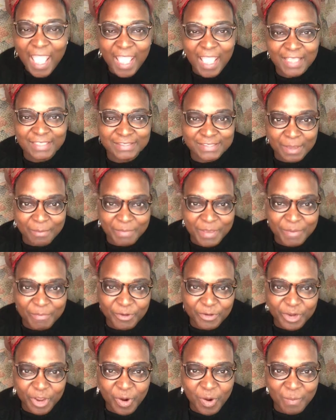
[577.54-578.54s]
And some
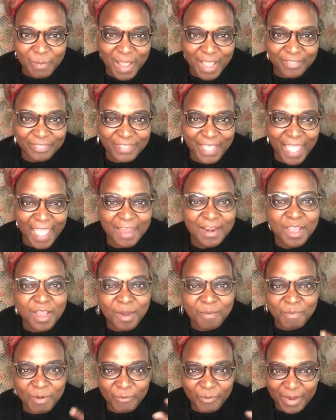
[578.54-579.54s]
people know about that.
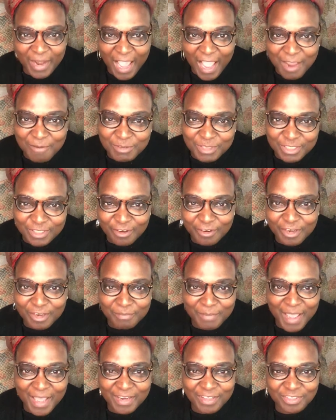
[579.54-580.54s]
But when I was learning
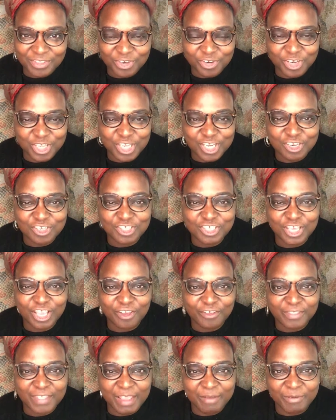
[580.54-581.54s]
about it 30 years
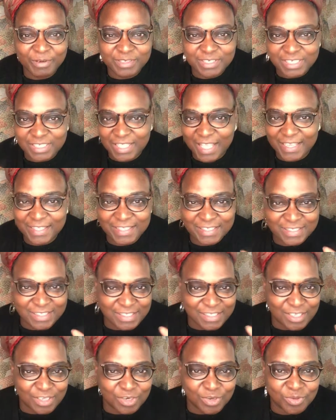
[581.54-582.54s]
ago, they were just like, this
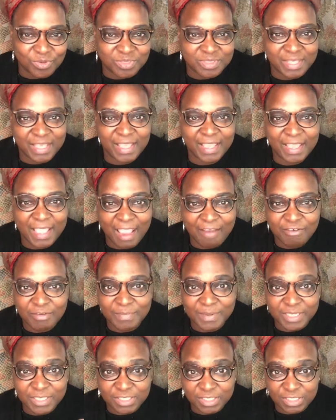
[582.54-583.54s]
is a new thing.
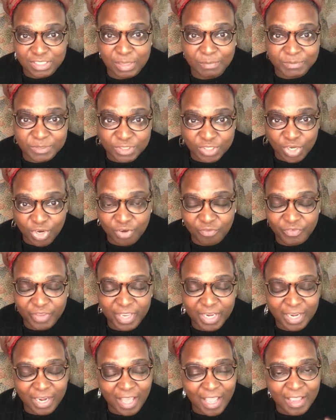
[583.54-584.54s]
Everybody's just
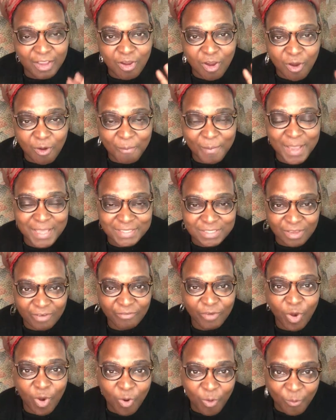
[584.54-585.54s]
observing. And I call
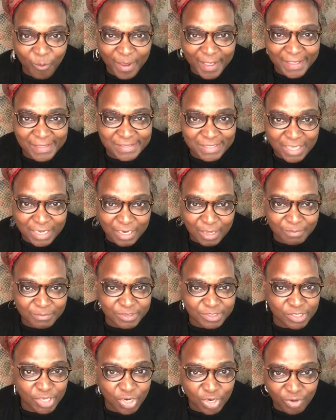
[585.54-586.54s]
myself always an
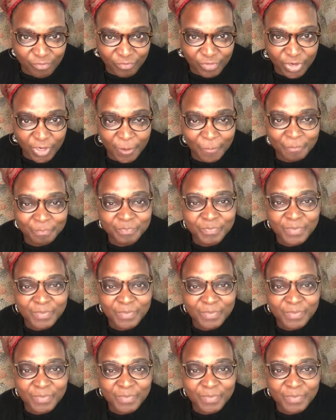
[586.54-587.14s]
observer.